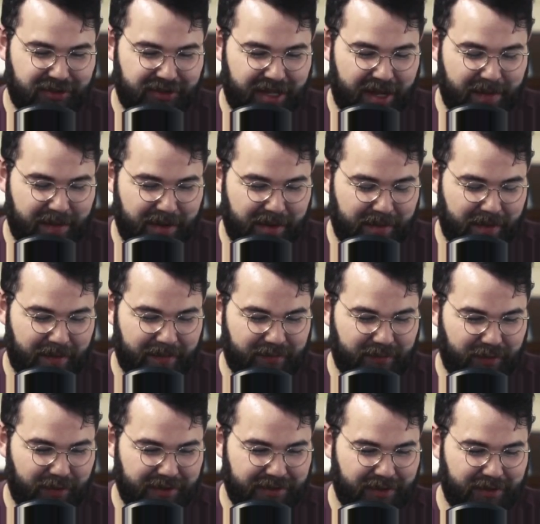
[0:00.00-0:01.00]
downloaded it right
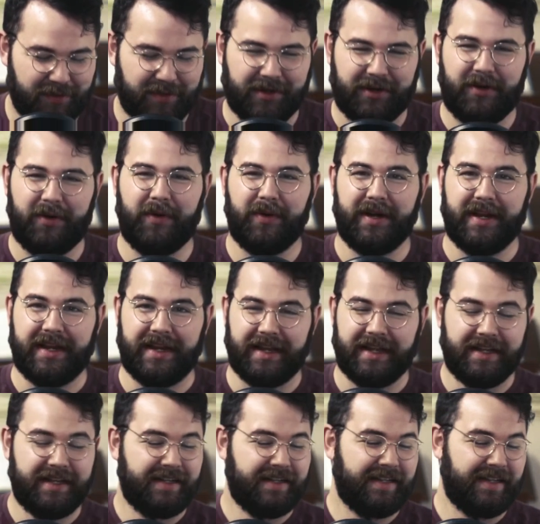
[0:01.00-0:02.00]
before I started recording
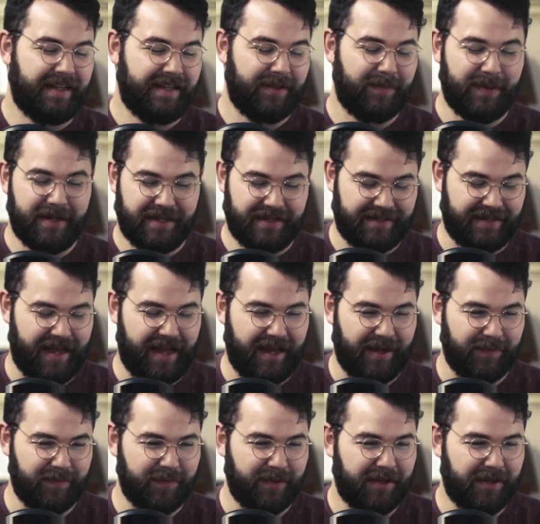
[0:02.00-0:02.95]
in the meantime.